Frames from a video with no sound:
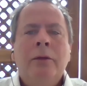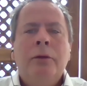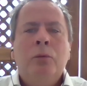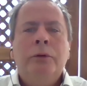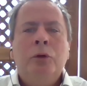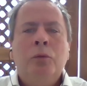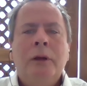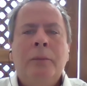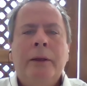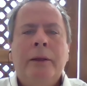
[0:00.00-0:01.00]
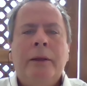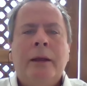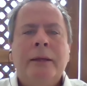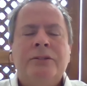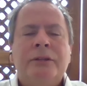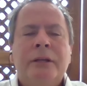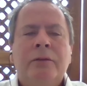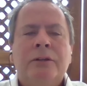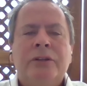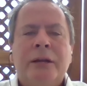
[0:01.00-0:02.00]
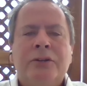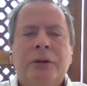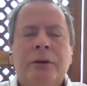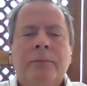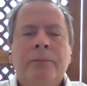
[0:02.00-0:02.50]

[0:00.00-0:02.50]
that would normally be the case in the recession.